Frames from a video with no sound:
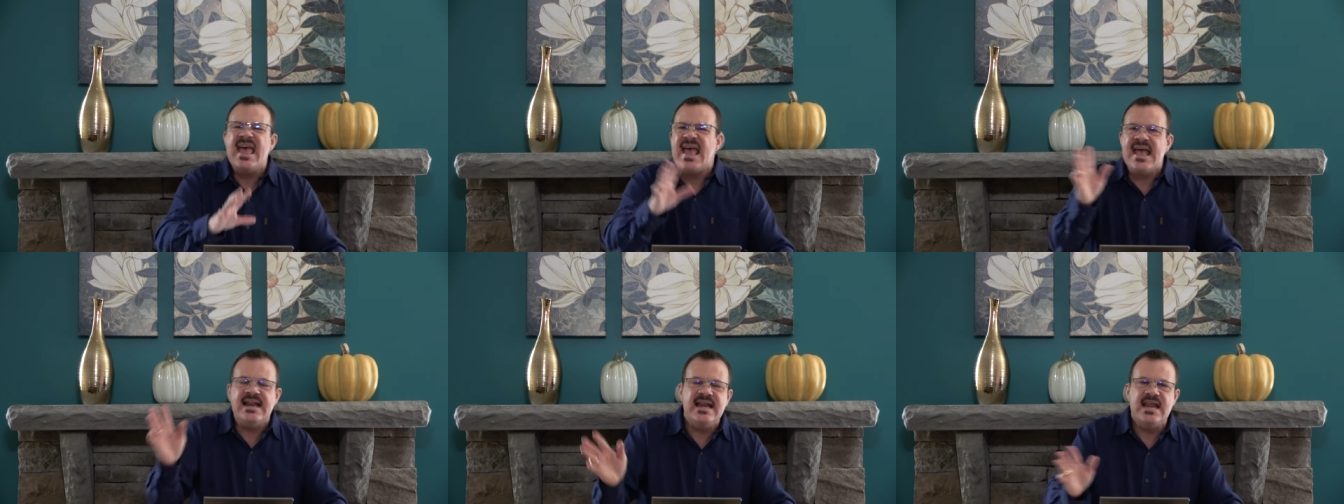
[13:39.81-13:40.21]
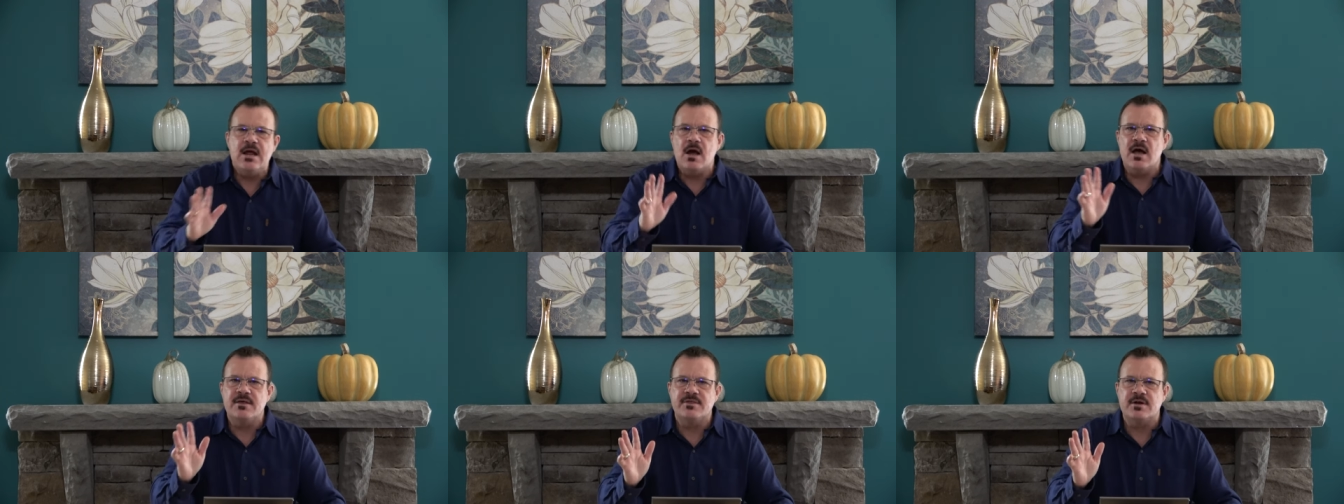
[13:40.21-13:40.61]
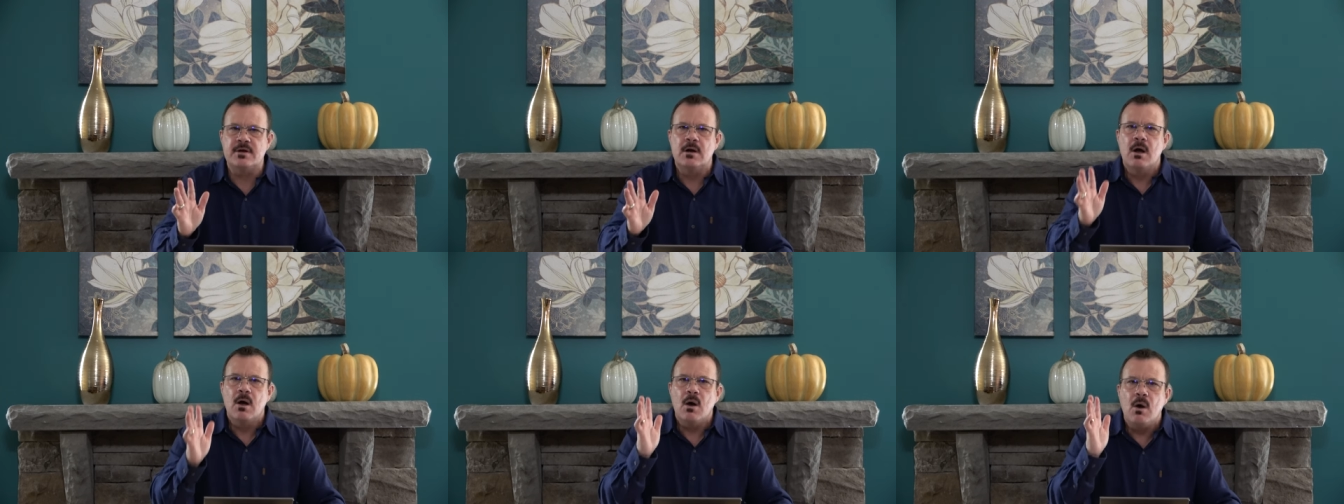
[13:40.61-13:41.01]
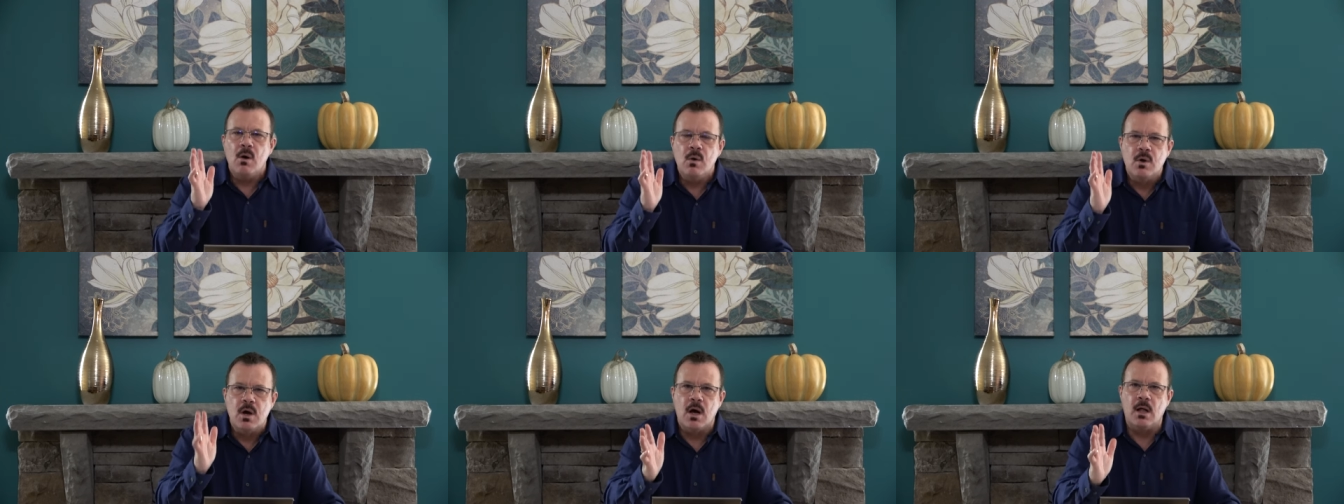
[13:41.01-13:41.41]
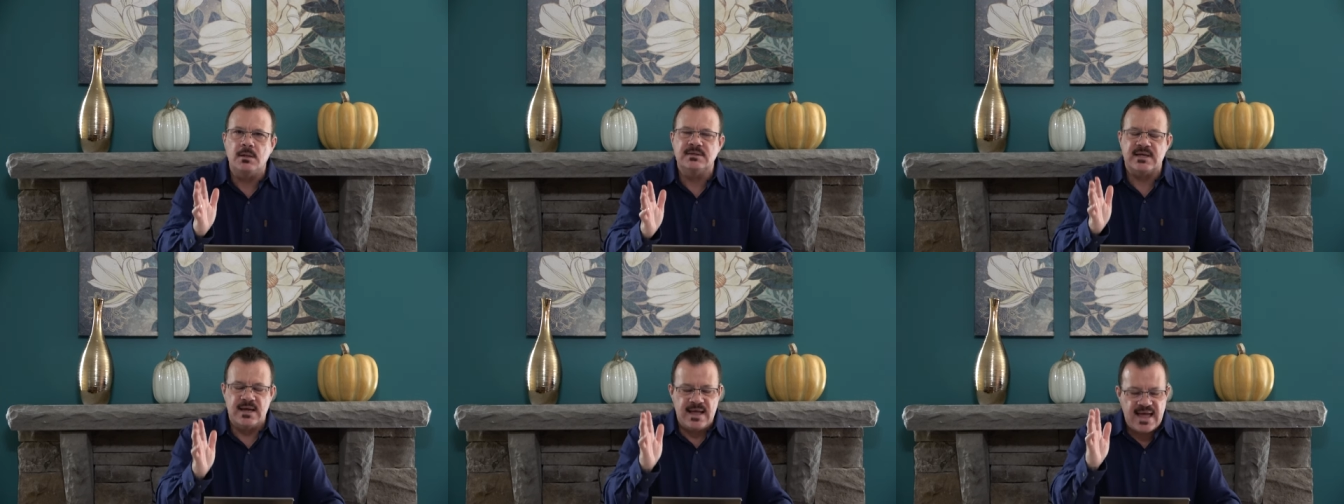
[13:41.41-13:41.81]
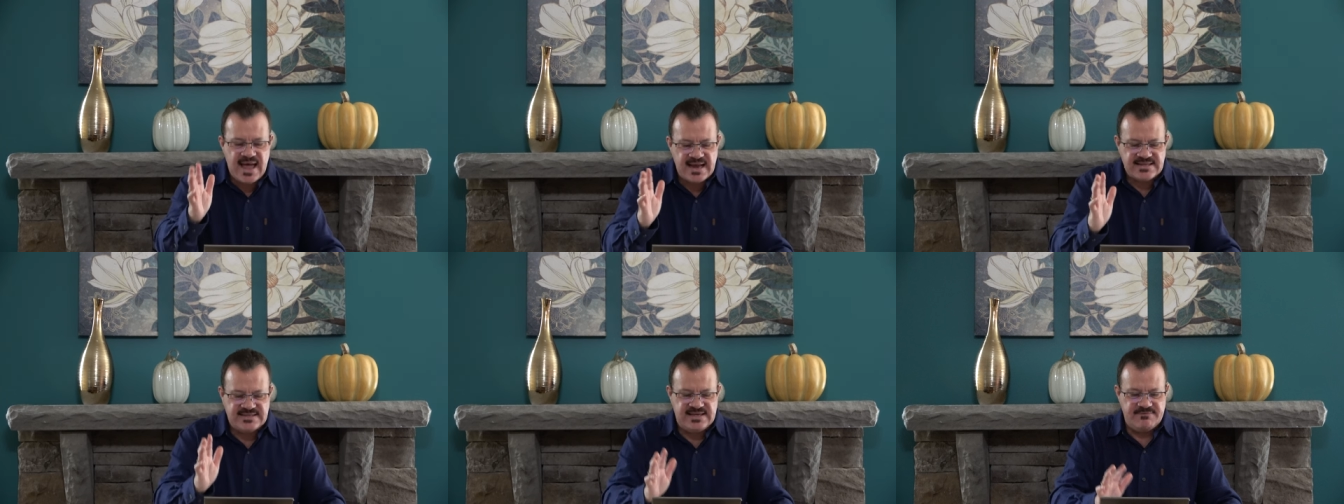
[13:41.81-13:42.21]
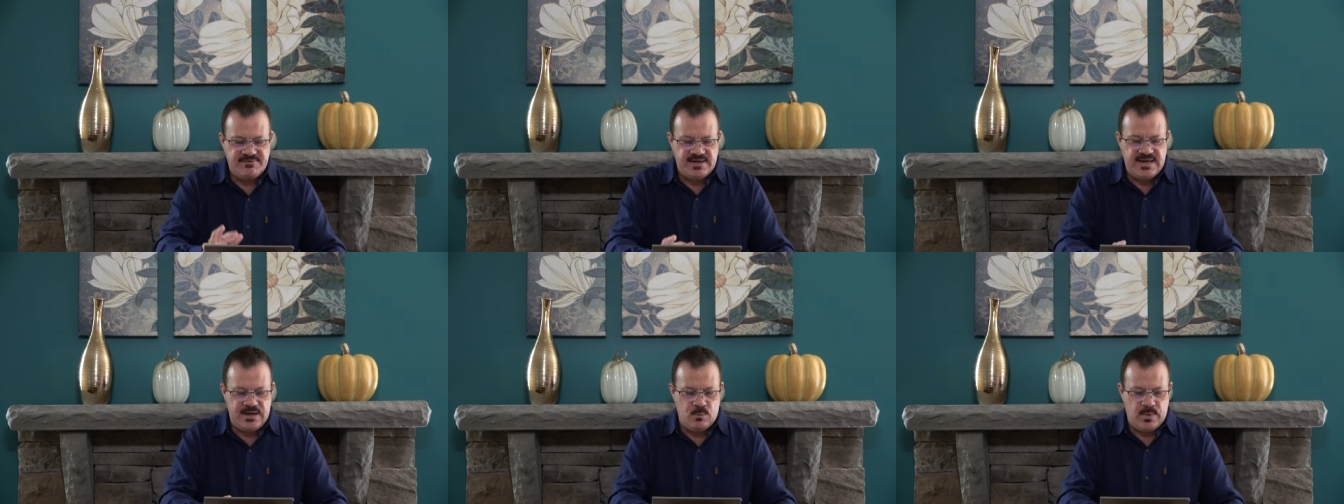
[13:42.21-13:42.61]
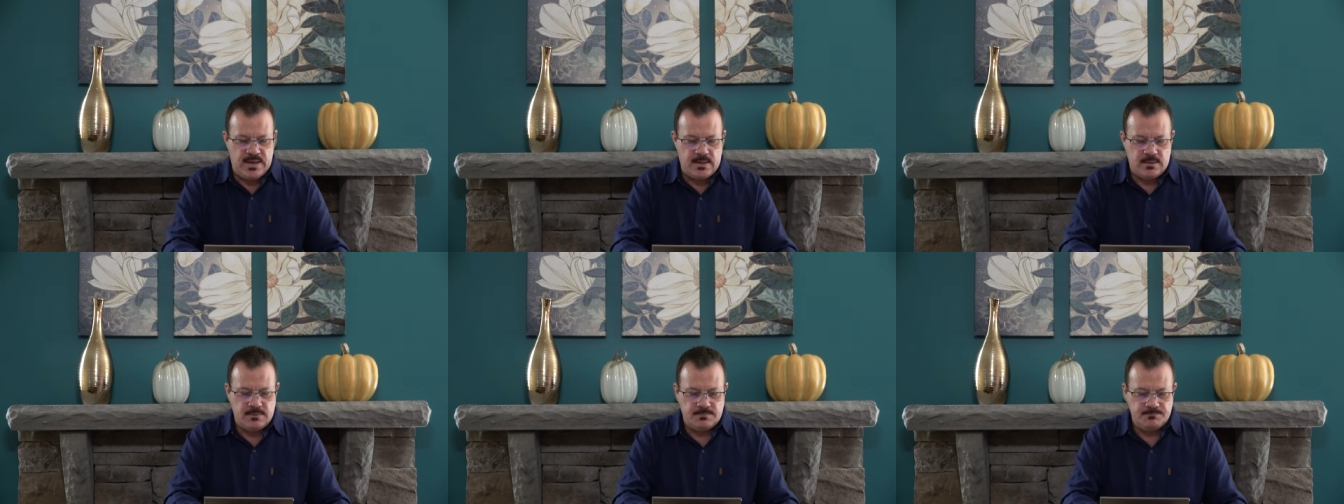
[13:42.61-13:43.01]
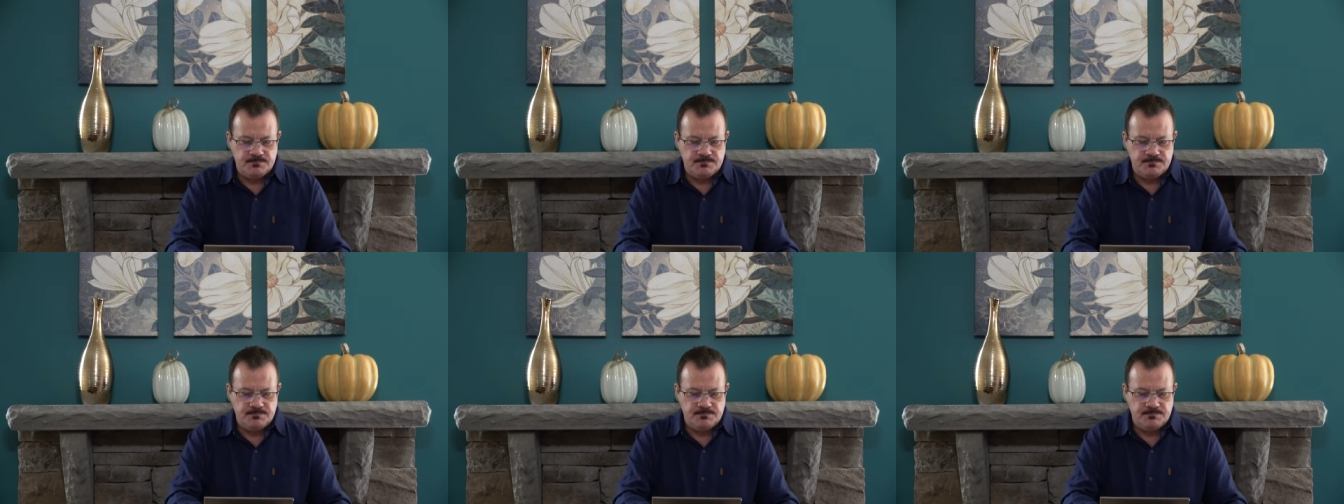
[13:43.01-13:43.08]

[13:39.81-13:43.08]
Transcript: any other occult activity will.